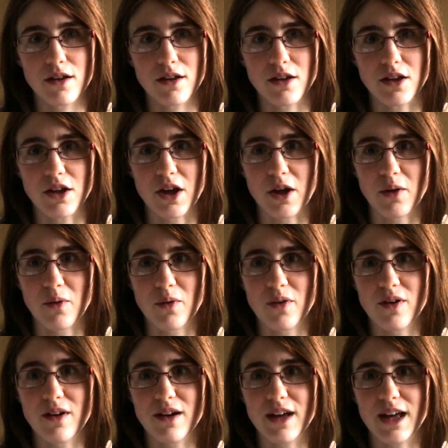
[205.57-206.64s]
you know,
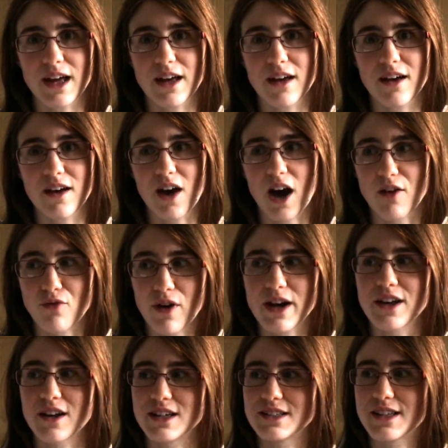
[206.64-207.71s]
I've
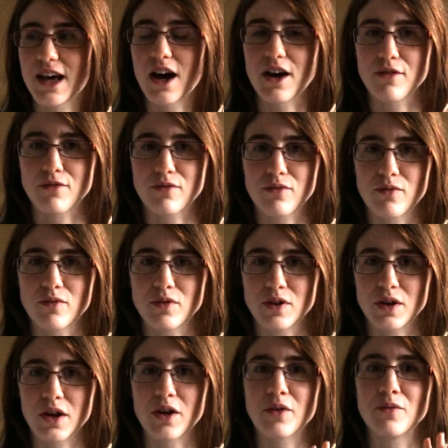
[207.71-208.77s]
recognised that.
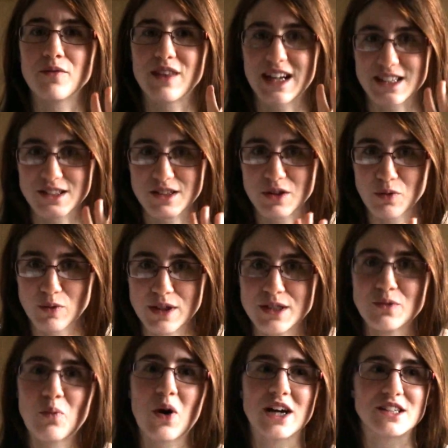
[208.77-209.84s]
You know, that's the
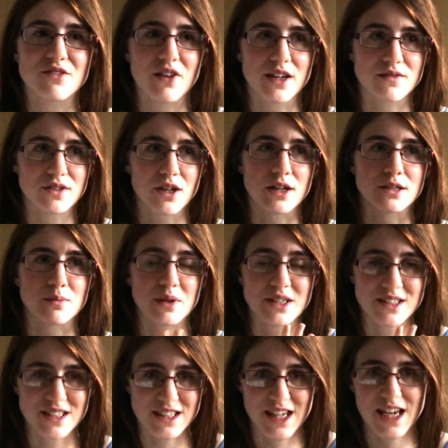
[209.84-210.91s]
reason why it's 5 stars,
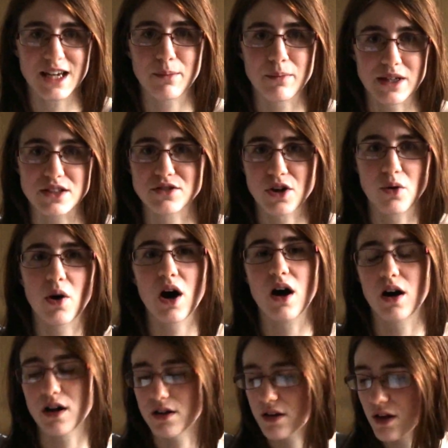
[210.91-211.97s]
because it's hit me so
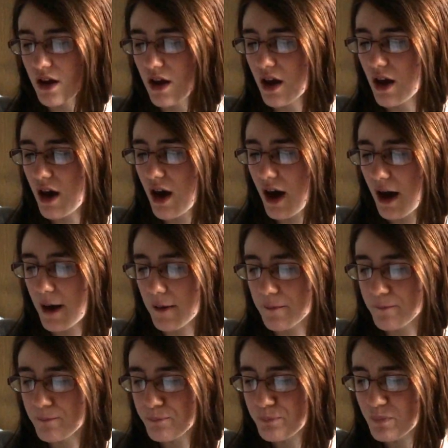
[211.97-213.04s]
hard.
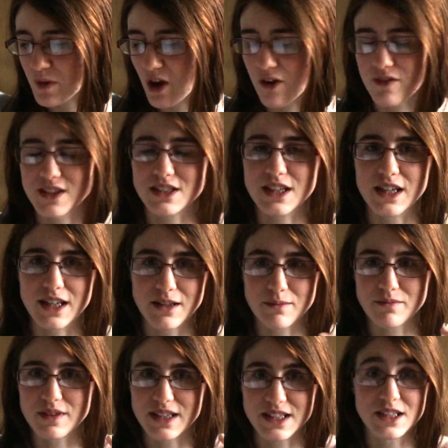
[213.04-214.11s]
Obviously
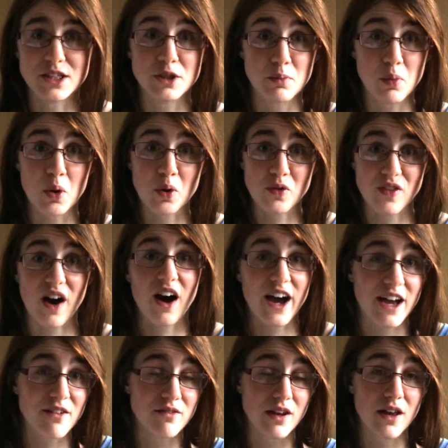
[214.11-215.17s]
this is a book that I
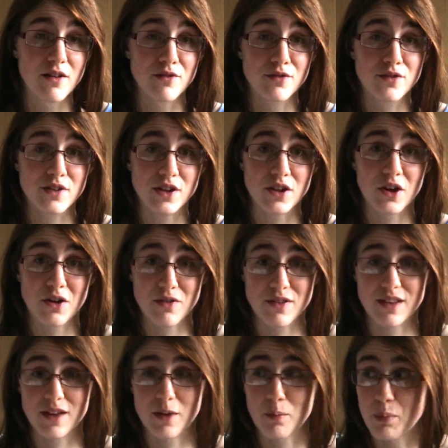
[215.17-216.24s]
have loved, you know,
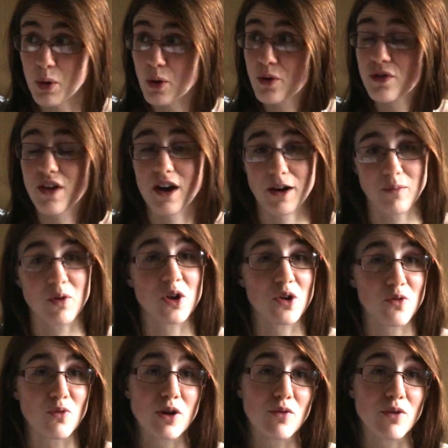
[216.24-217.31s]
a book that I'm
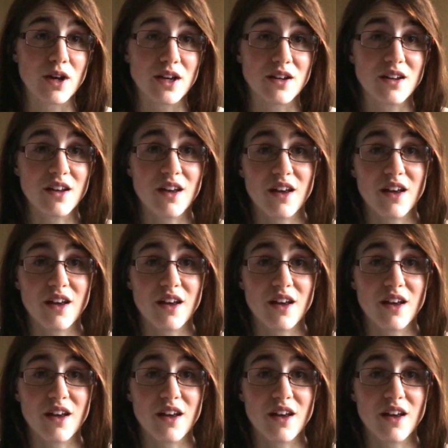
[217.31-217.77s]
gonna reread.